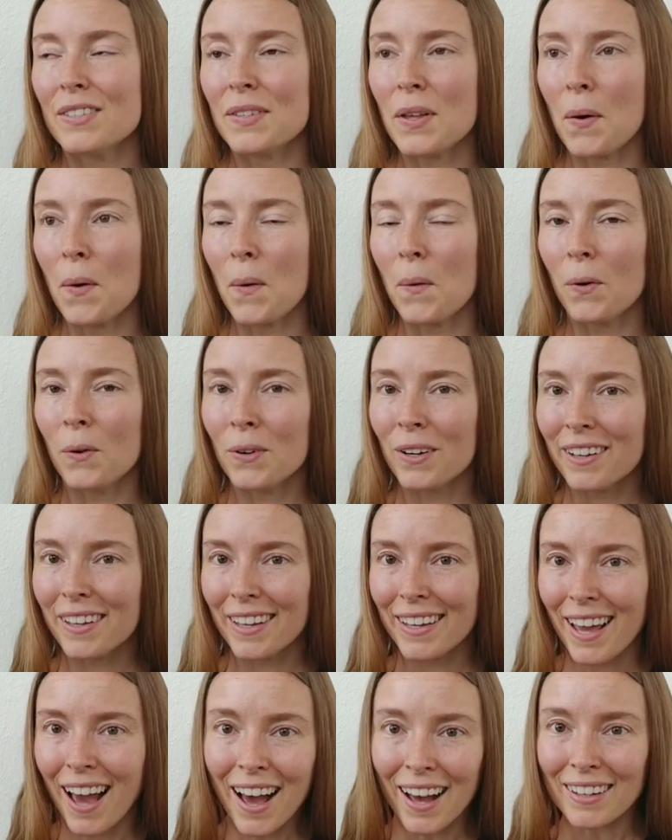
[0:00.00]
So,
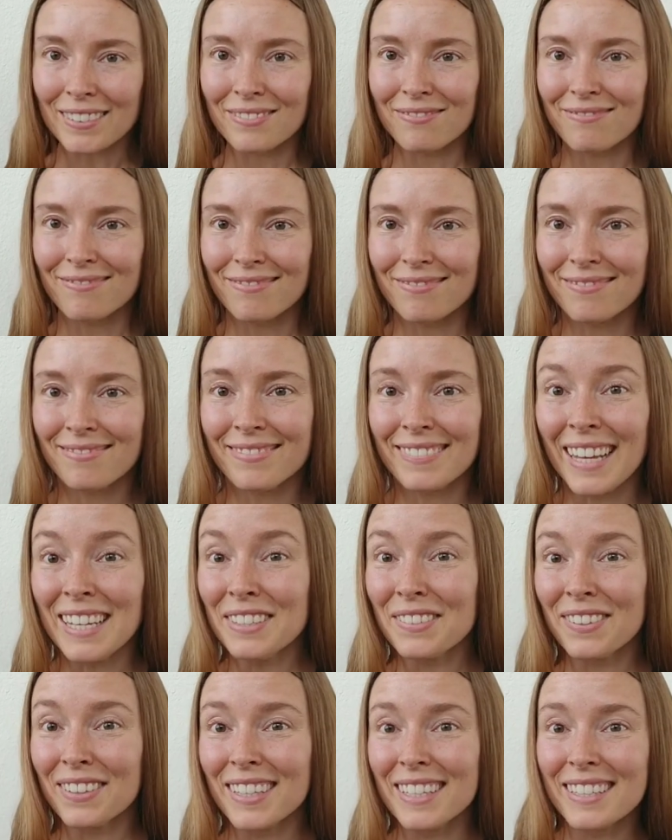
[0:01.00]
yeah,
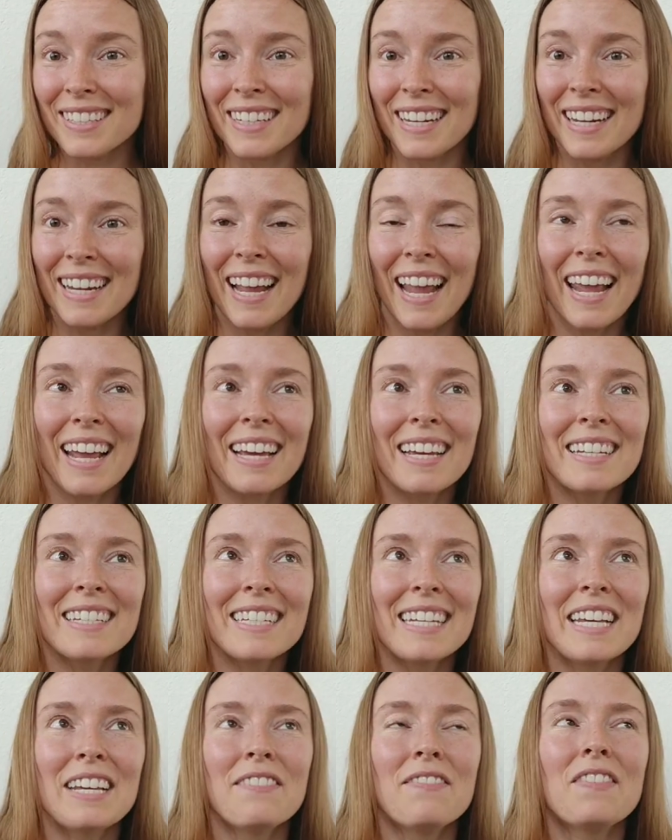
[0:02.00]
thanks for listening.
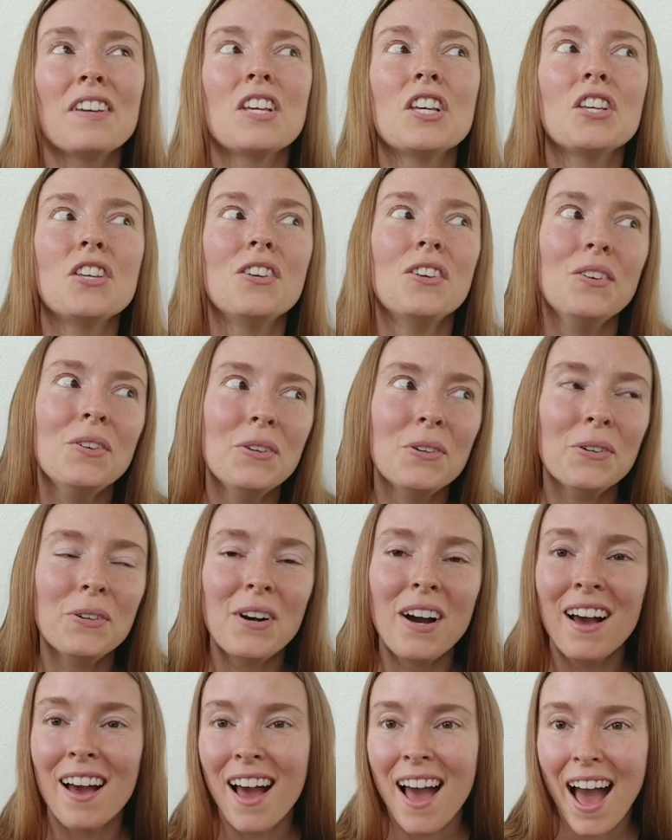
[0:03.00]
And if
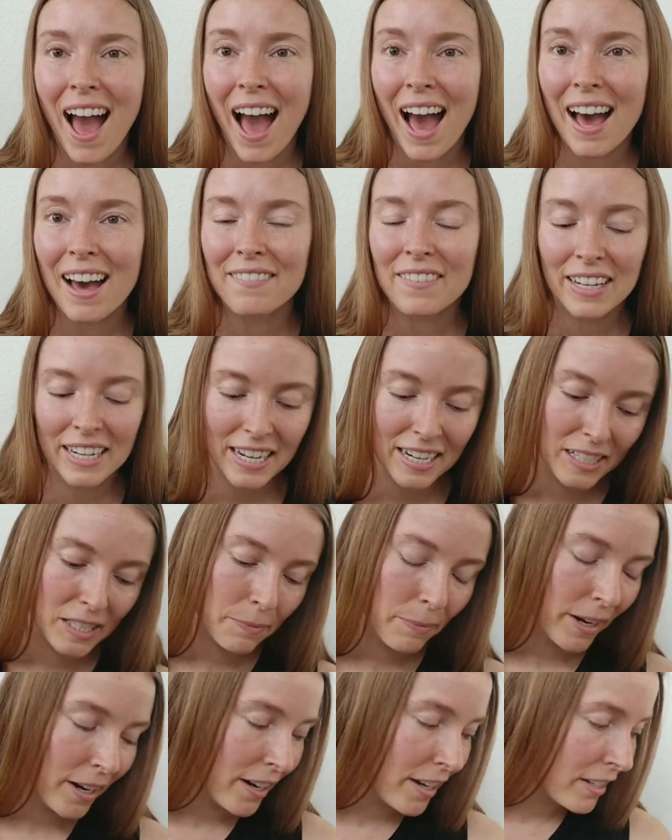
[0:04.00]
you have any
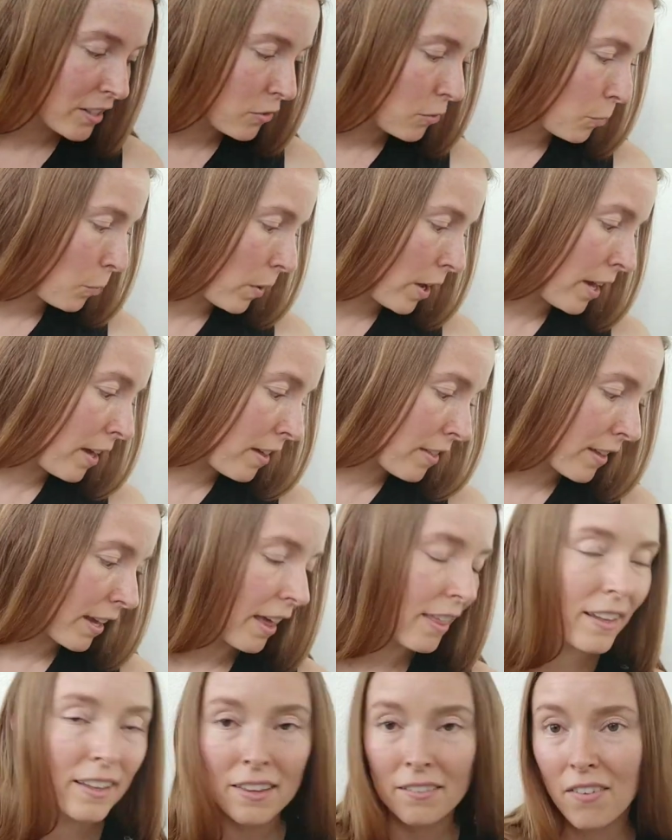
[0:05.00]
experience with
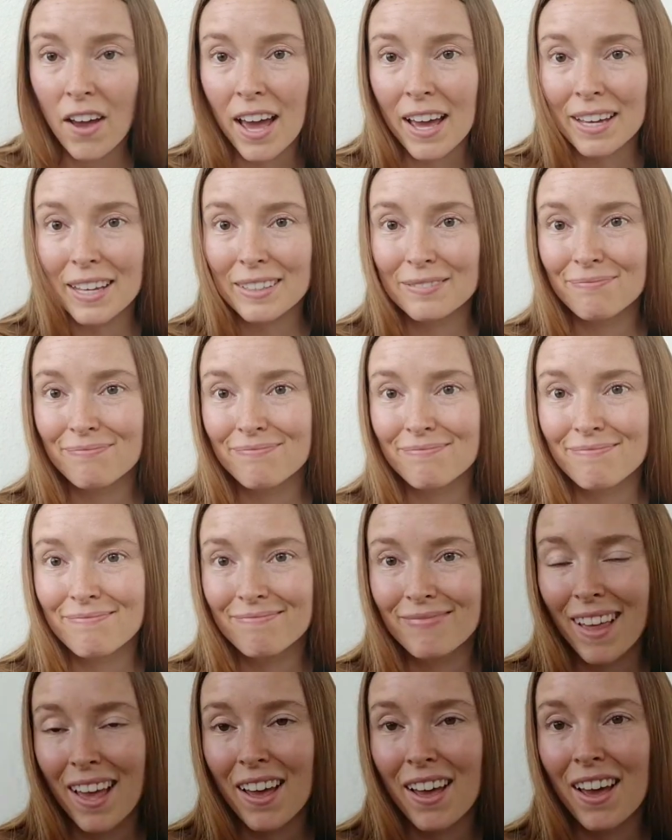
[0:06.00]
Kelly LeVeque,
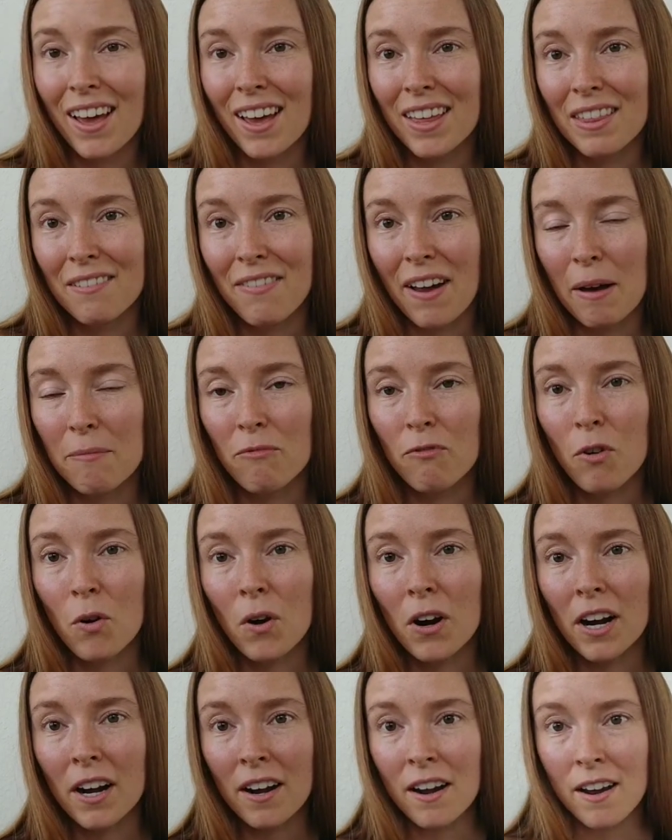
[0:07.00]
uh, the Fab
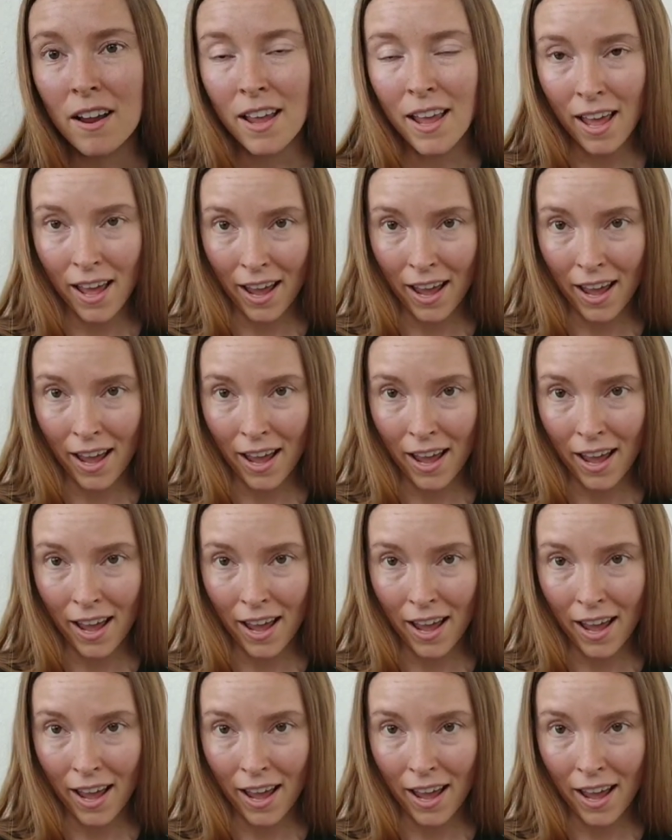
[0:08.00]
Four,